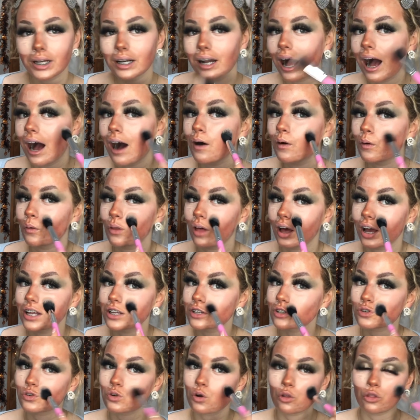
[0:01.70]
now that is
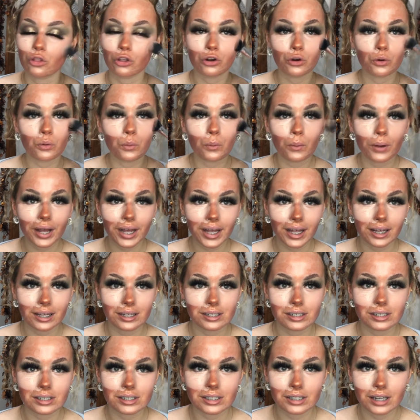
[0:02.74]
not the
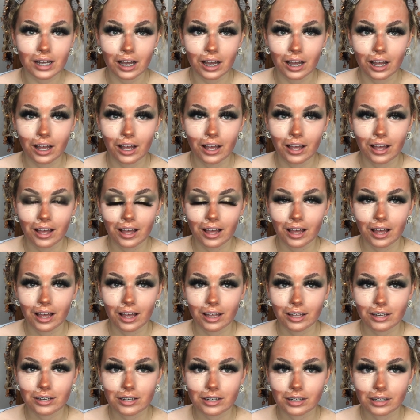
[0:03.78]
quickest
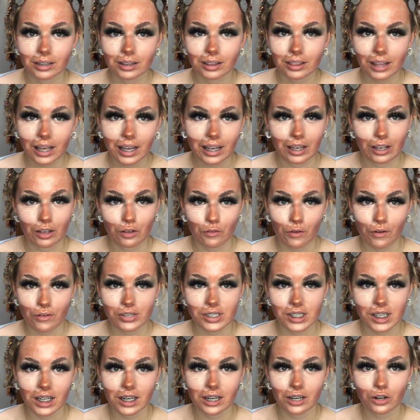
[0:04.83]
thing you've ever
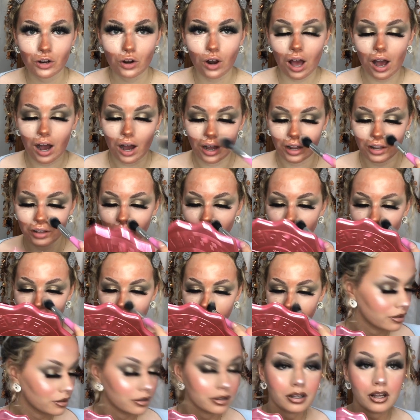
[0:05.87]
seen in your life.
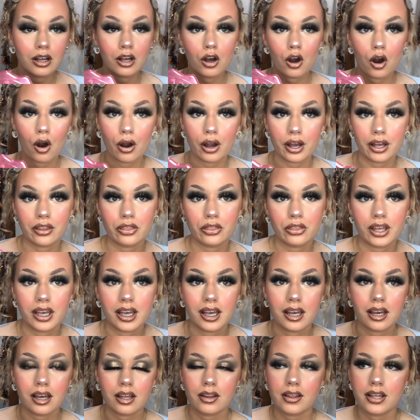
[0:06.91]
I
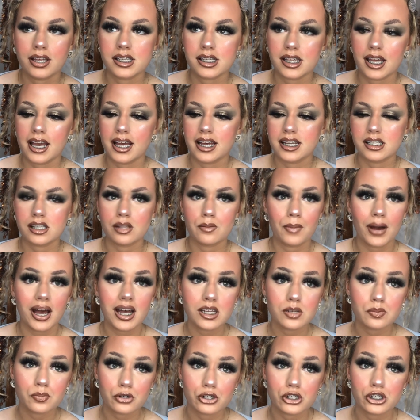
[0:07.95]
think this is the best
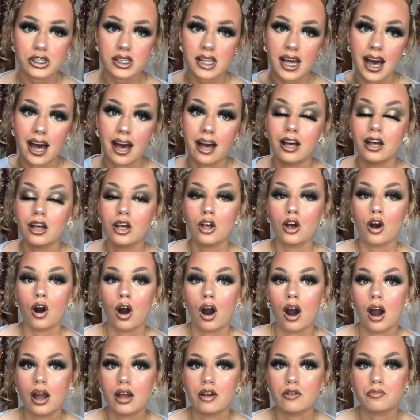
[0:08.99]
brush set
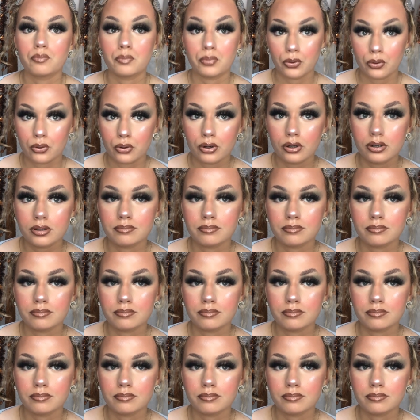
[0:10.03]
I've bought.